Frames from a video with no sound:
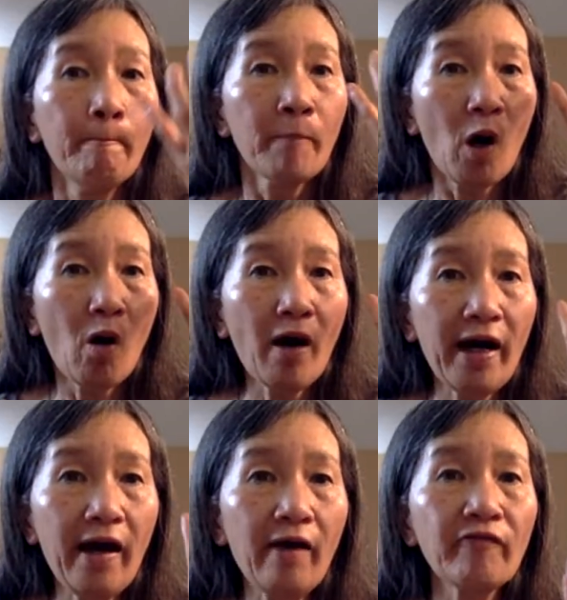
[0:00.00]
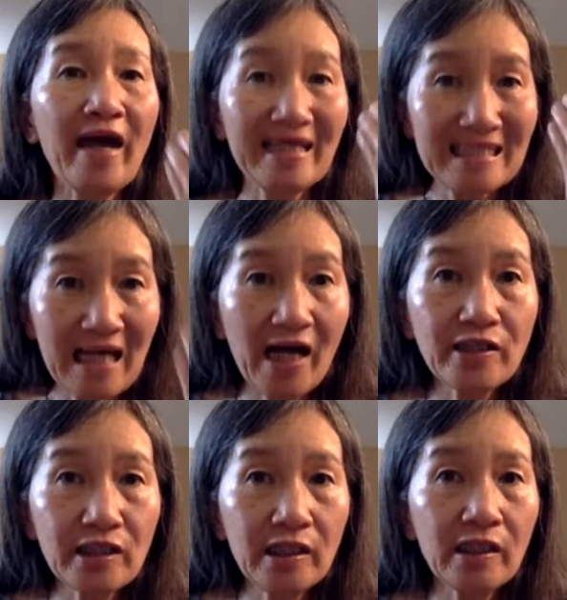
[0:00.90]
or have
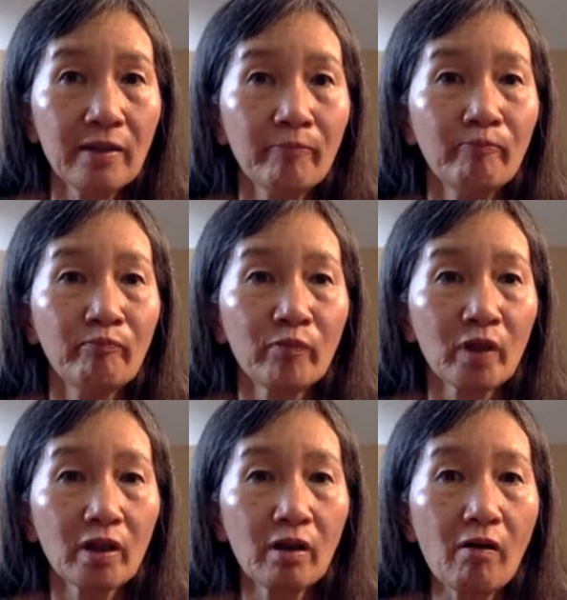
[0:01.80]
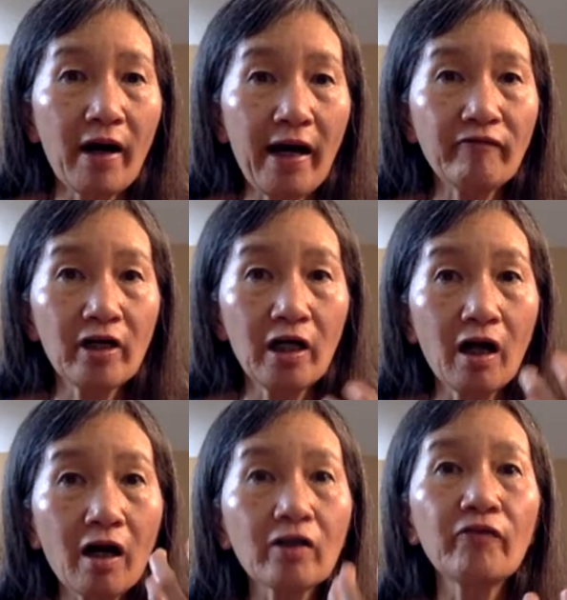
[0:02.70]
anxiety or have a
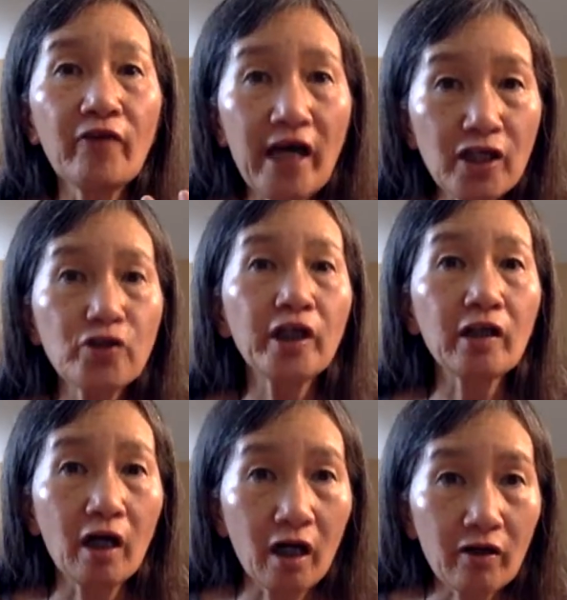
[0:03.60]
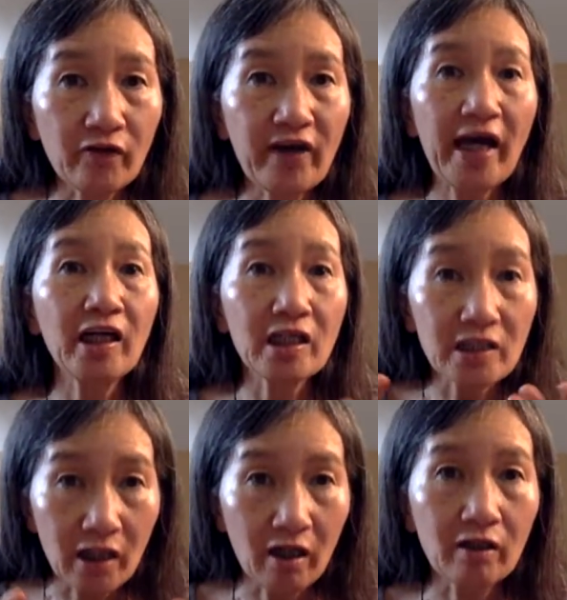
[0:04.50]
lot of hatred, a lot of anger,
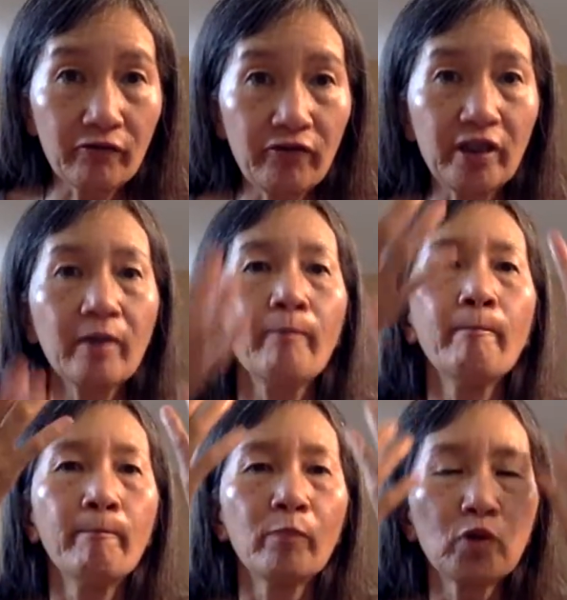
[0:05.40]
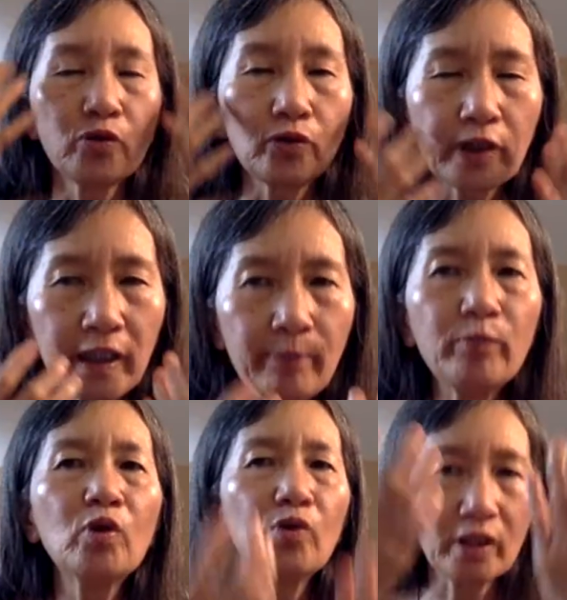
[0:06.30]
a lot of fear. You keep
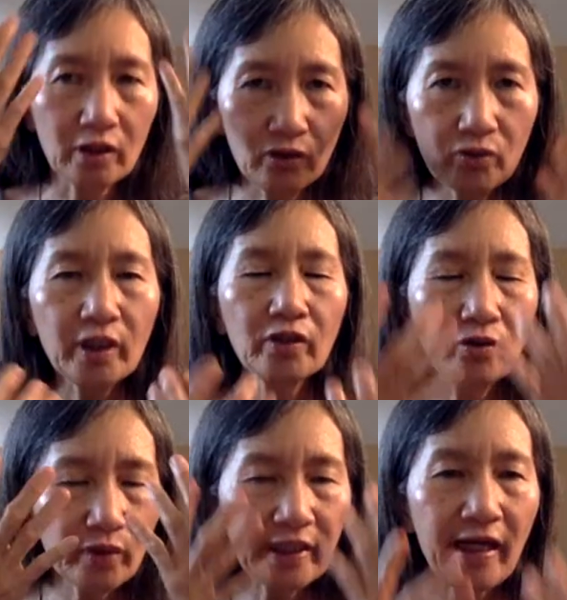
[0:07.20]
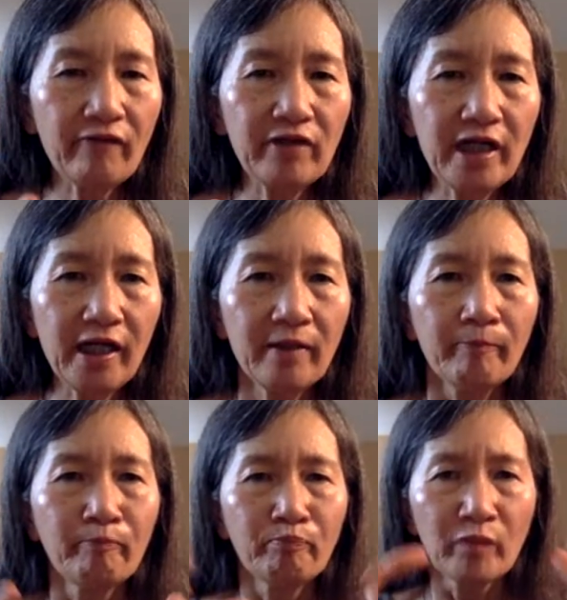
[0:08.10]
do it every day.
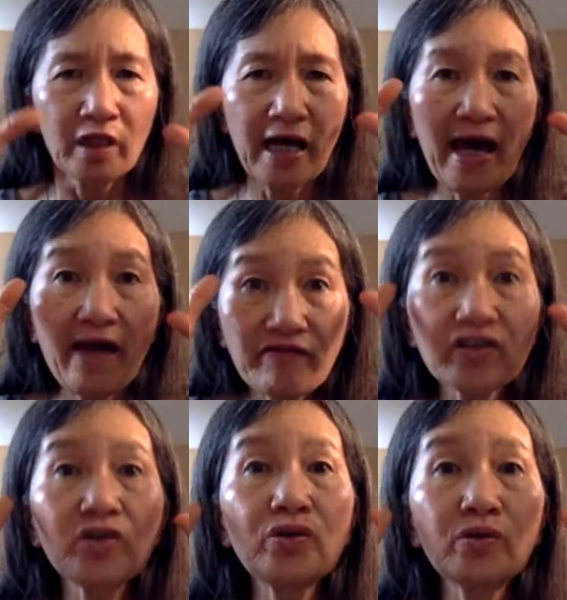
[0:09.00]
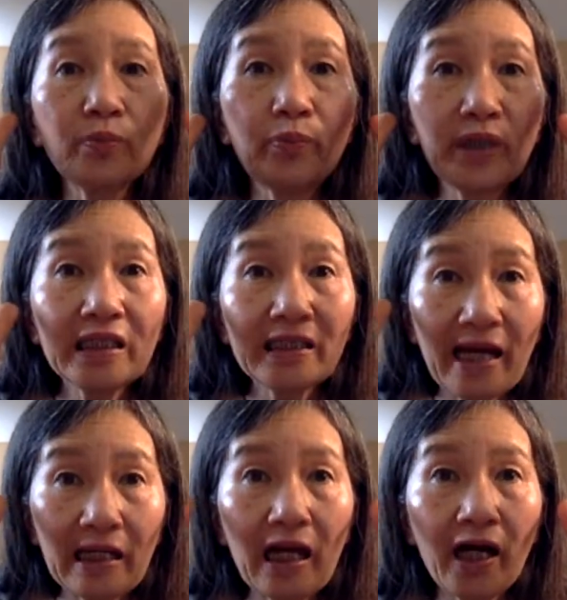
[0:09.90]
After you bring
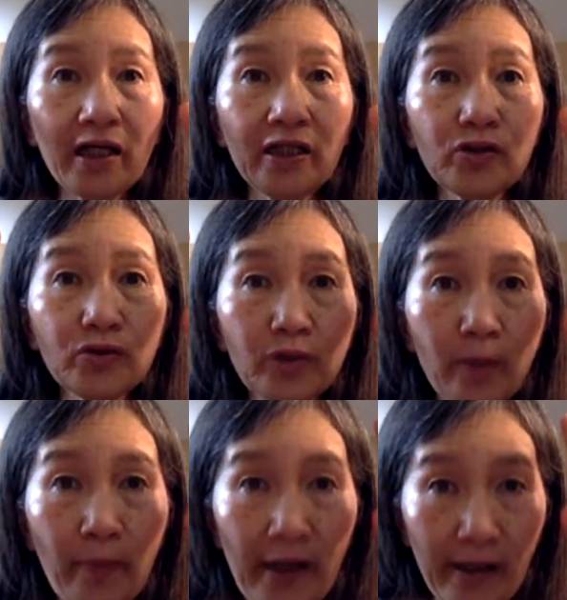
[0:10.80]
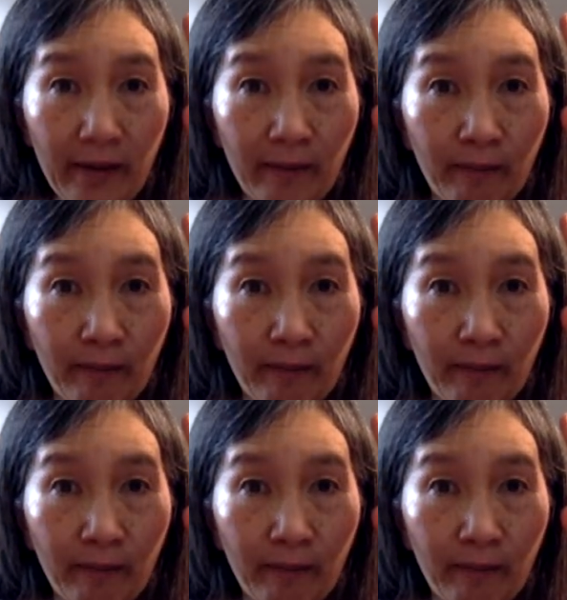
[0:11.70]
that light into your brain,